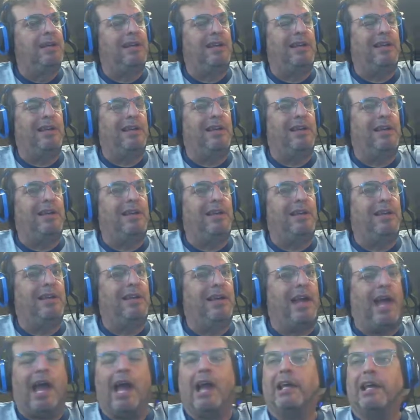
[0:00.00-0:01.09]

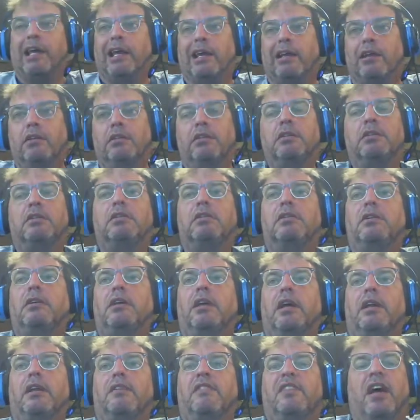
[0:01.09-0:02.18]
hacking
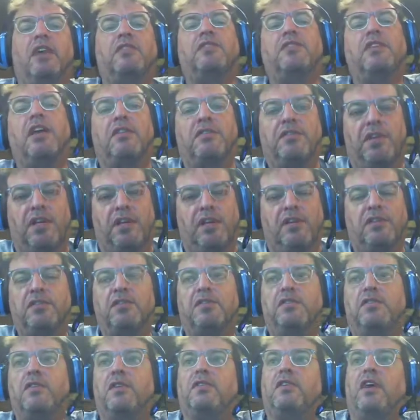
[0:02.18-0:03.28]
and testing. Let's
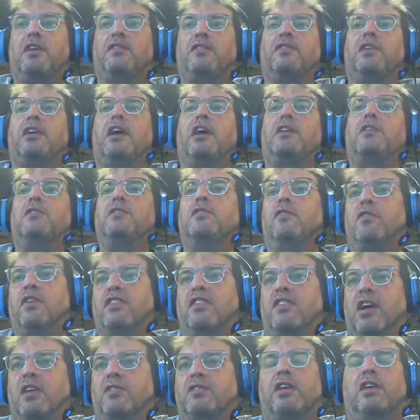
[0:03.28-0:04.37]
just say testing. I use it for
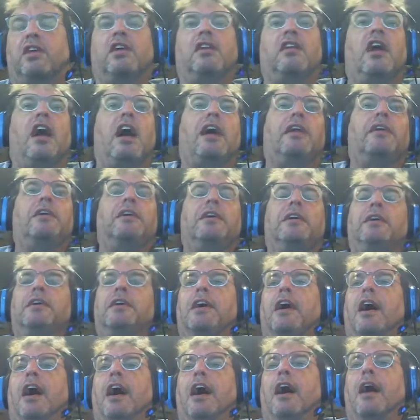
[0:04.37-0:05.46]
testing a lot.
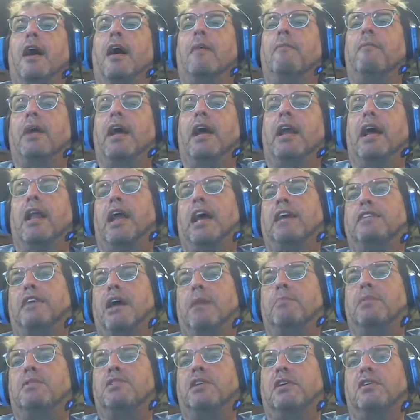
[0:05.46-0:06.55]
And I like
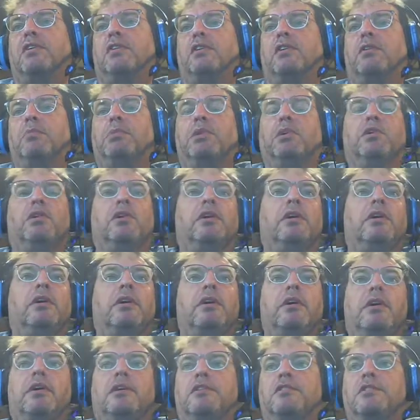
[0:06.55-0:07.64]
that particular computer
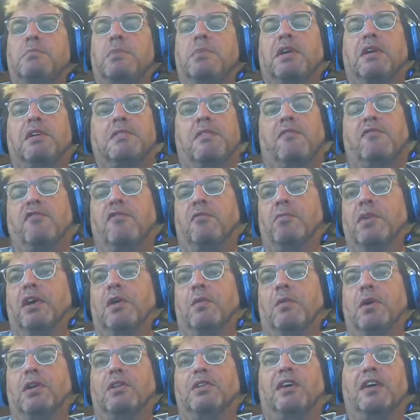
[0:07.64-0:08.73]
just because I'm familiar
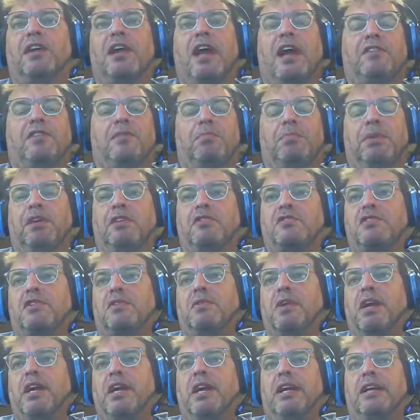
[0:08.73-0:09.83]
with it. It has a big
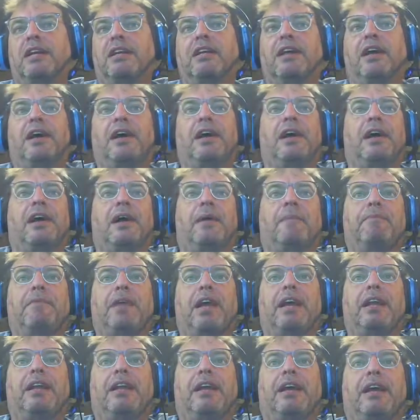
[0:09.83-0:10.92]
screen,
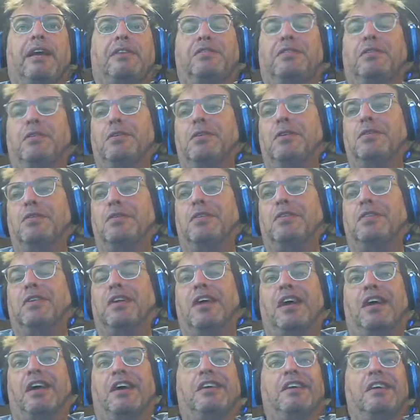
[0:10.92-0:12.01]
and I still use it
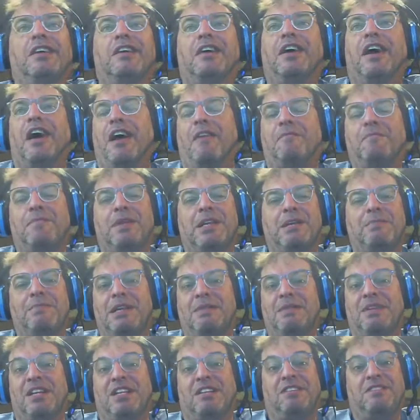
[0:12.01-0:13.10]
today. I have
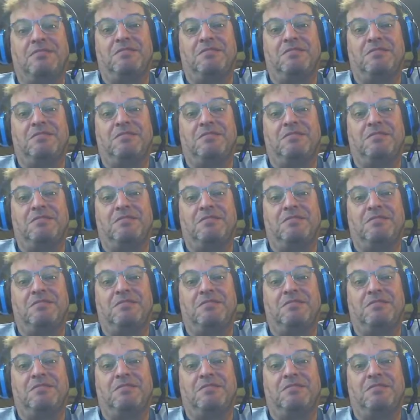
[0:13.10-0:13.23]
many